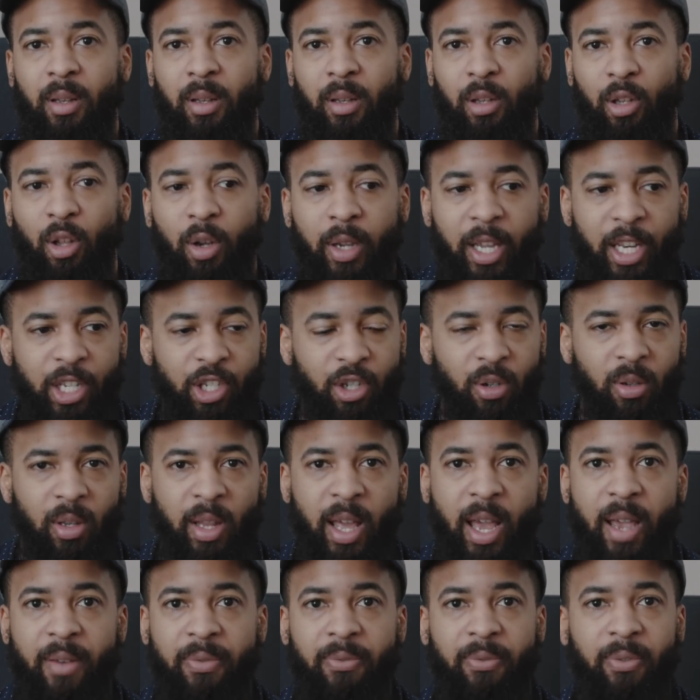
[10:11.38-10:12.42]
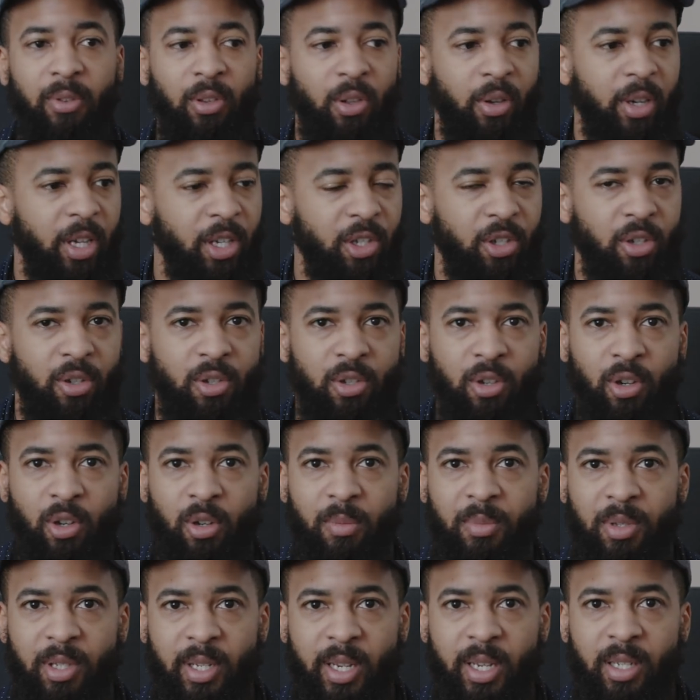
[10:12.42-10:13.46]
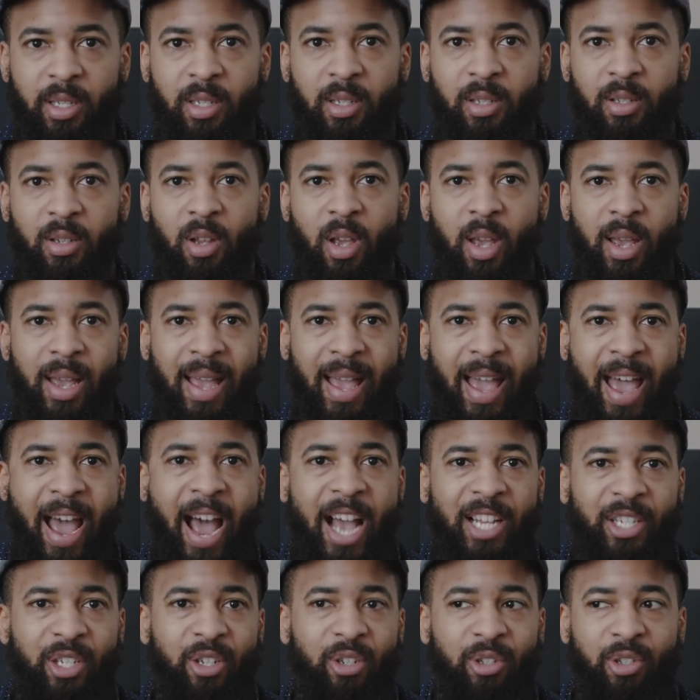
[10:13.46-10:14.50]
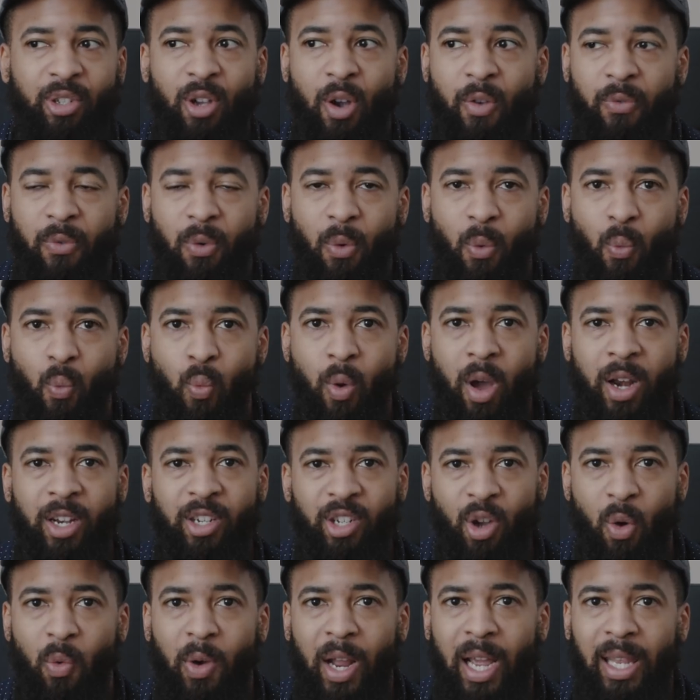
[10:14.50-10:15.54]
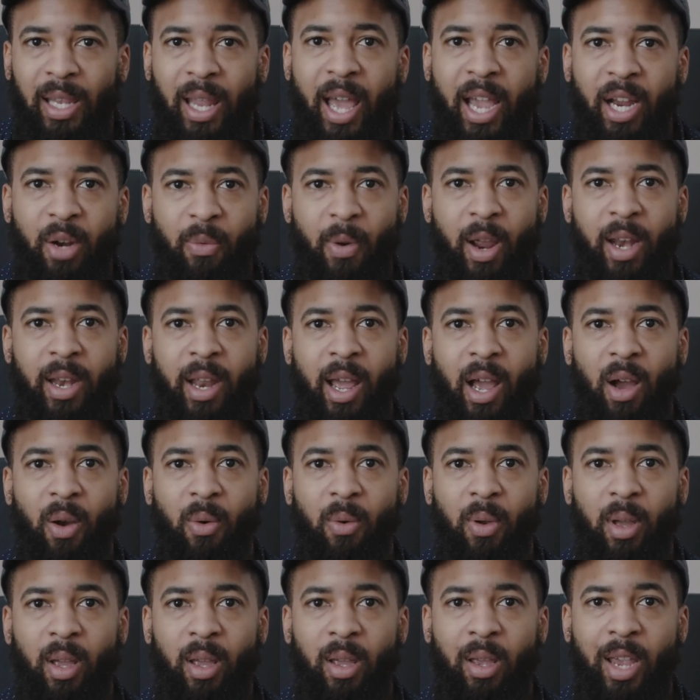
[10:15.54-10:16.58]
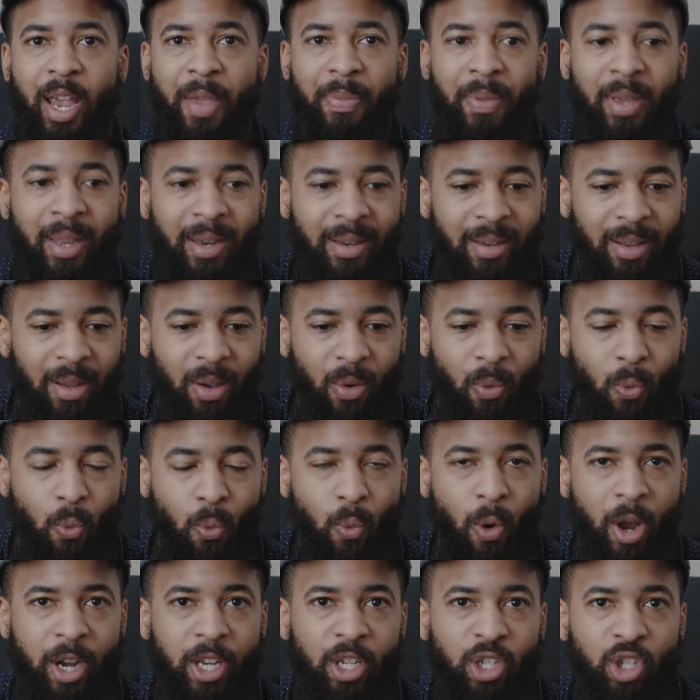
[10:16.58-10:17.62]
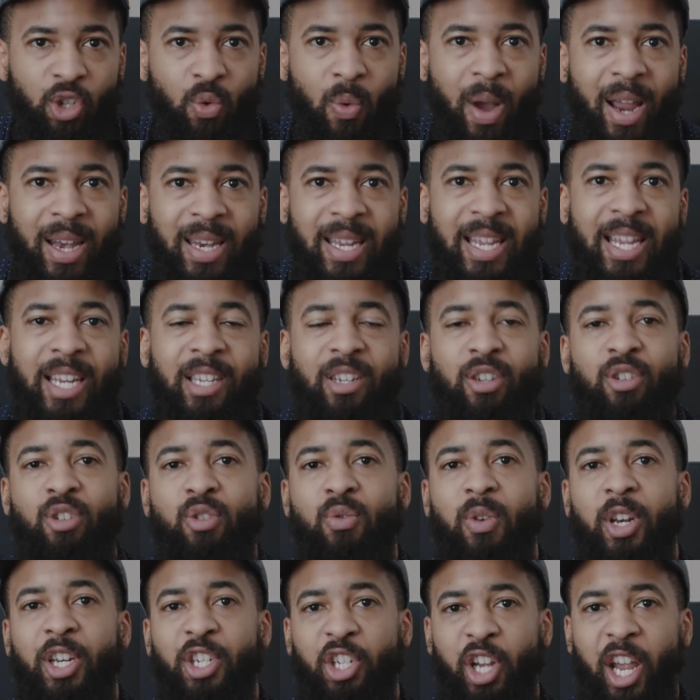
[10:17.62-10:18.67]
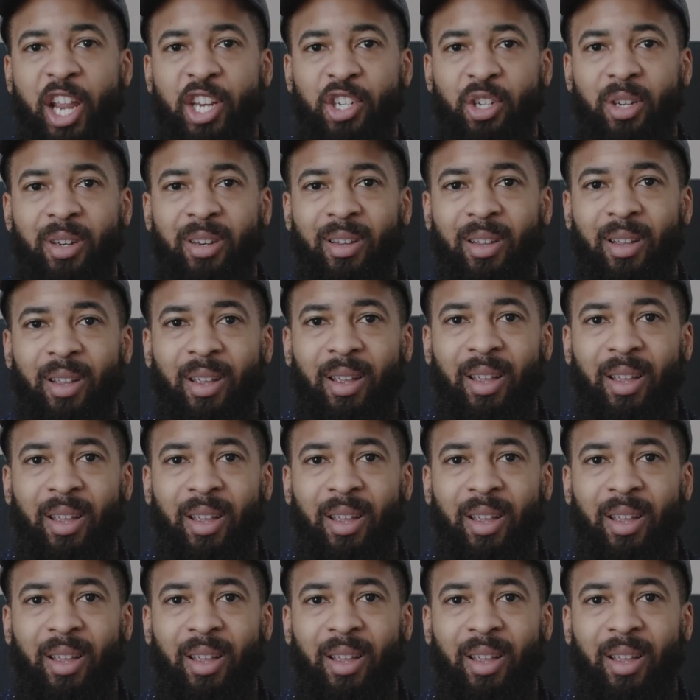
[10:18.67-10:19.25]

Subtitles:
Look at your life, look at your circumstances, ask yourself, what don't I like right now? And then, what do I need to do to change it?